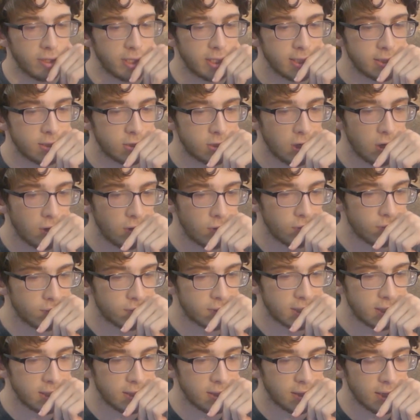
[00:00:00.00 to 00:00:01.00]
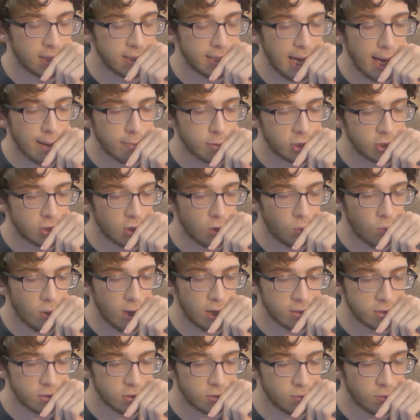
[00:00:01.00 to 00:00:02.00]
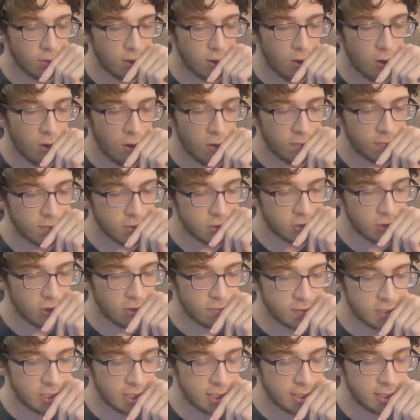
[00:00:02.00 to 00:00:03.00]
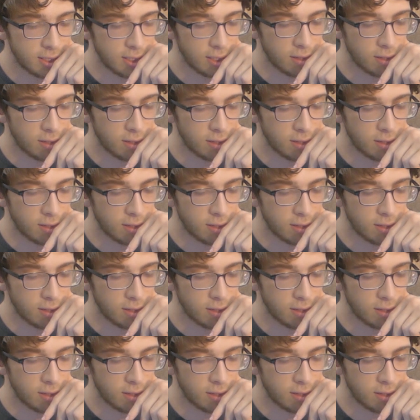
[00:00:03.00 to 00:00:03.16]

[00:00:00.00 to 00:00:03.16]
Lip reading: He adapts so well to all of the surfaces.